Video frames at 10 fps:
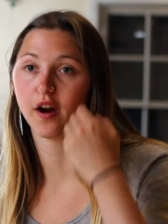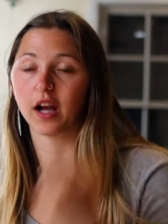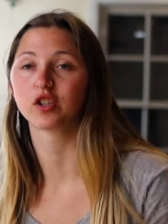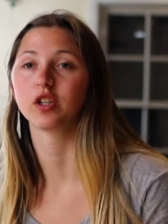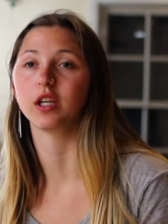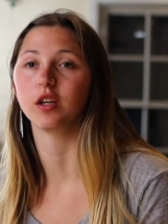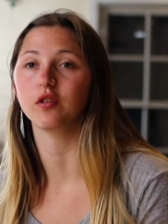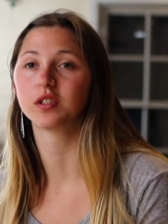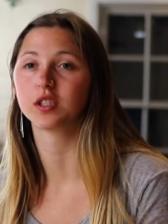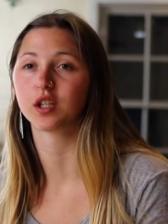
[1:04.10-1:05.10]
actually
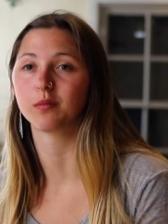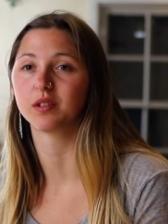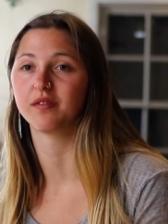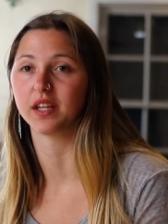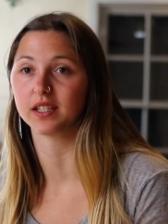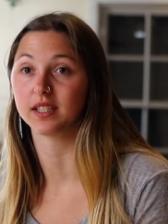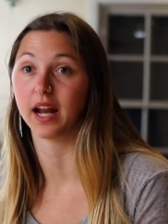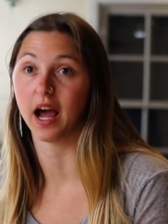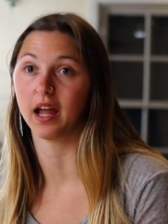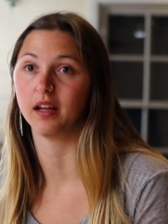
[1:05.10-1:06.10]
used in terms of things that
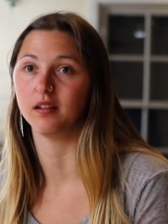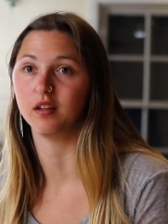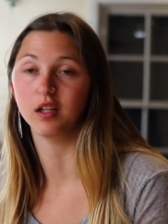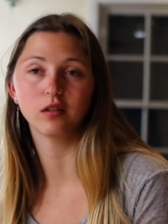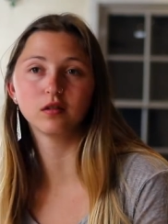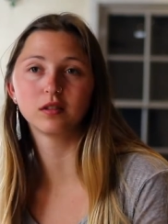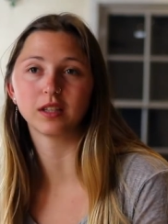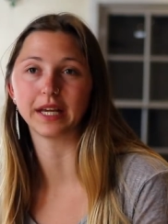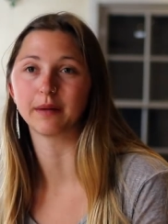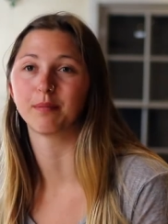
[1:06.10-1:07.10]
I
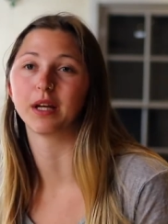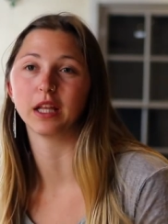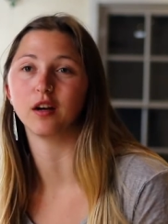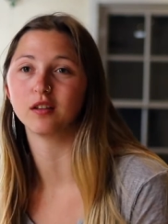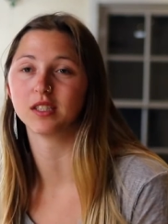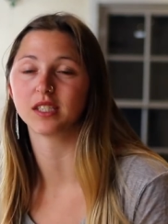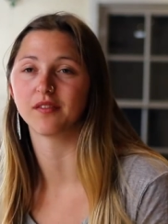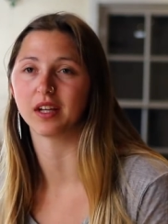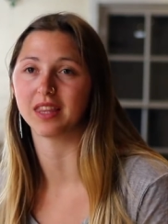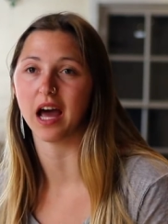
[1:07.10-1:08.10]
use, like pillows and
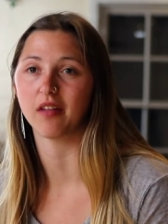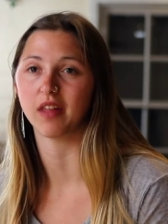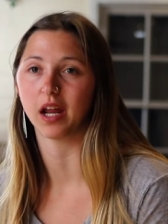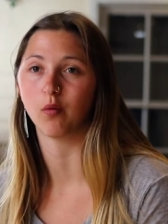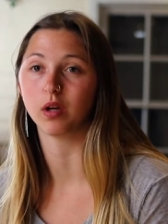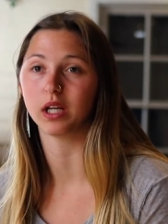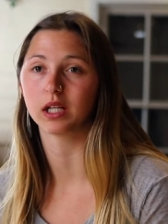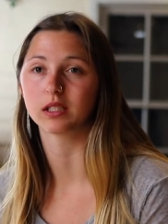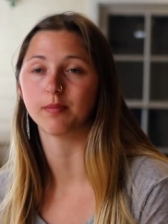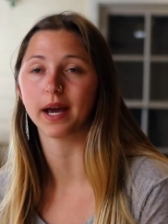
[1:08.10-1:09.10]
stuff like that, that I wouldn't
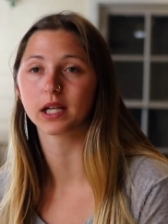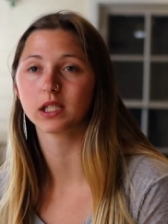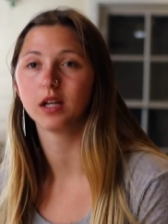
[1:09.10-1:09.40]
expect.